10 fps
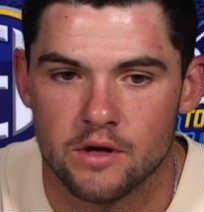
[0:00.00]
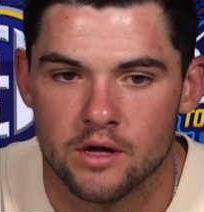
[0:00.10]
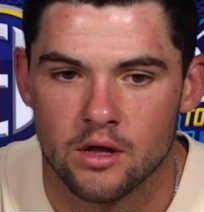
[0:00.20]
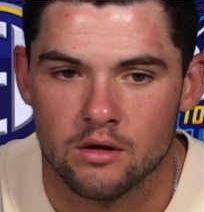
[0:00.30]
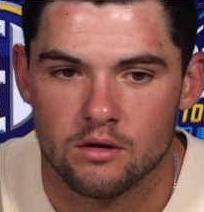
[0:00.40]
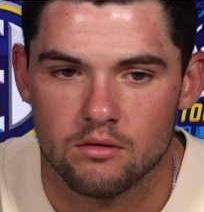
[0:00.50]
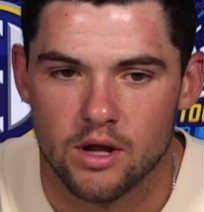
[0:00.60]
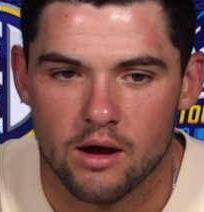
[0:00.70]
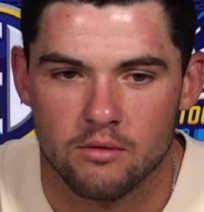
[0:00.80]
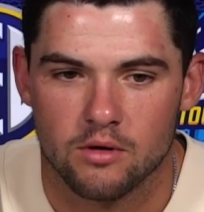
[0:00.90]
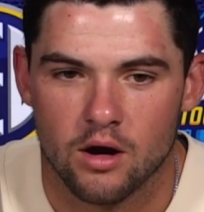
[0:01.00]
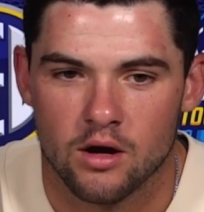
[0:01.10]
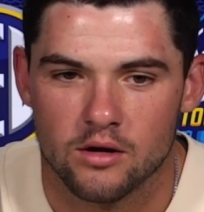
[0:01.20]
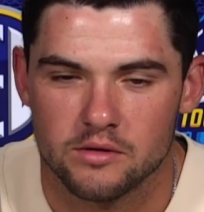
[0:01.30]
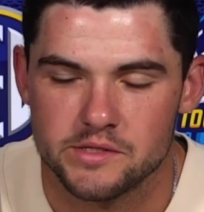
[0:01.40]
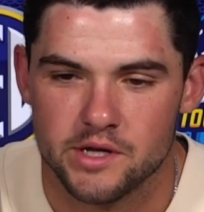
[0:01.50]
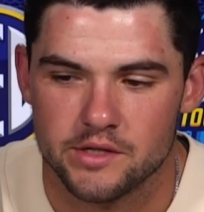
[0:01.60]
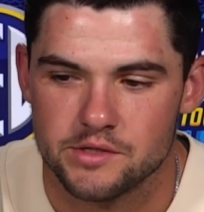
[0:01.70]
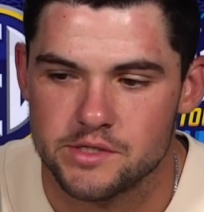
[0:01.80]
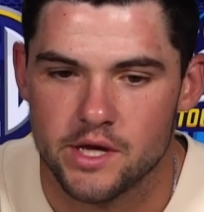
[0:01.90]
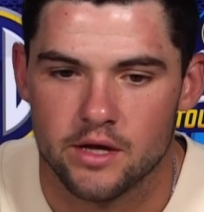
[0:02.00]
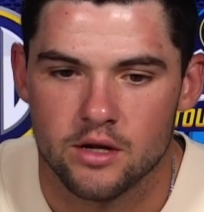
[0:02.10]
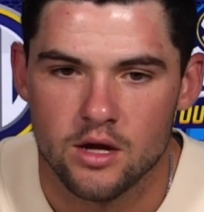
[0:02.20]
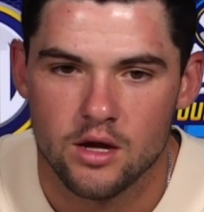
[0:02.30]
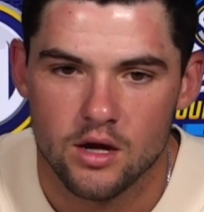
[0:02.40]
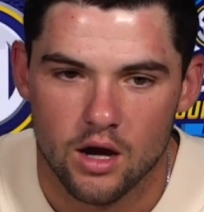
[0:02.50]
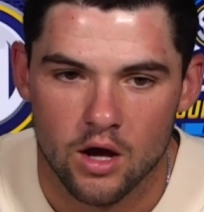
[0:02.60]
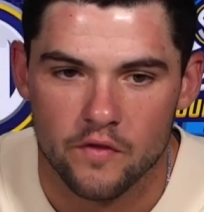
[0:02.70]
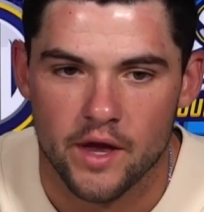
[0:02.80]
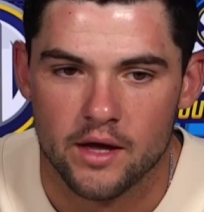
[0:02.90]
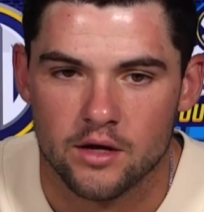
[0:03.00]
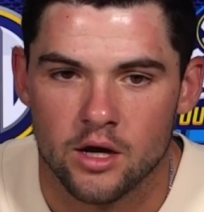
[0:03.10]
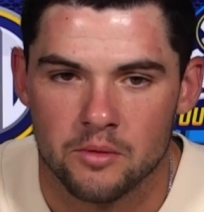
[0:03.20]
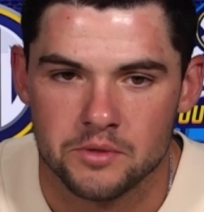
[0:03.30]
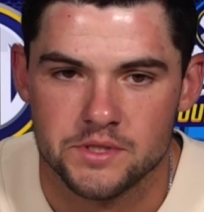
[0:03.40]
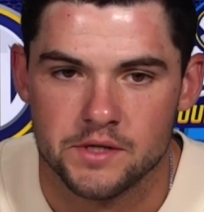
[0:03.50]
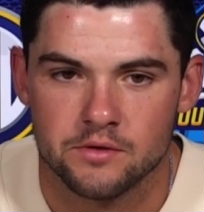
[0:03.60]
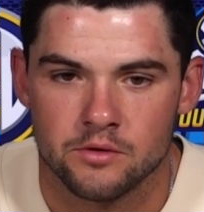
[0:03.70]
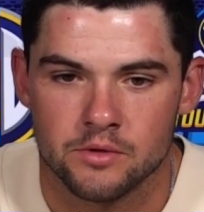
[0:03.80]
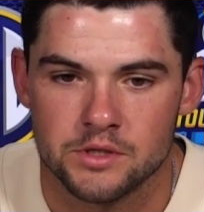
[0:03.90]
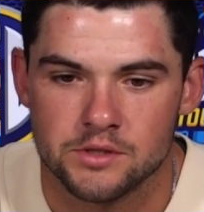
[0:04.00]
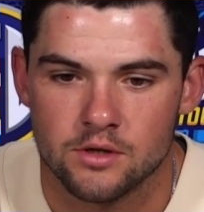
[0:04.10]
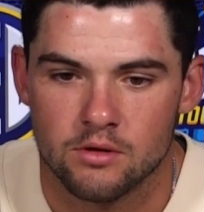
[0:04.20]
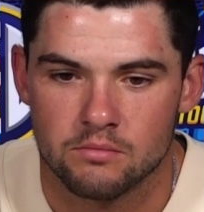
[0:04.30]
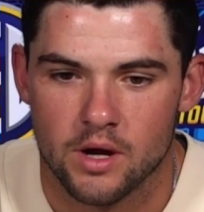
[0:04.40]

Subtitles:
And now our sights are set on that particular regional,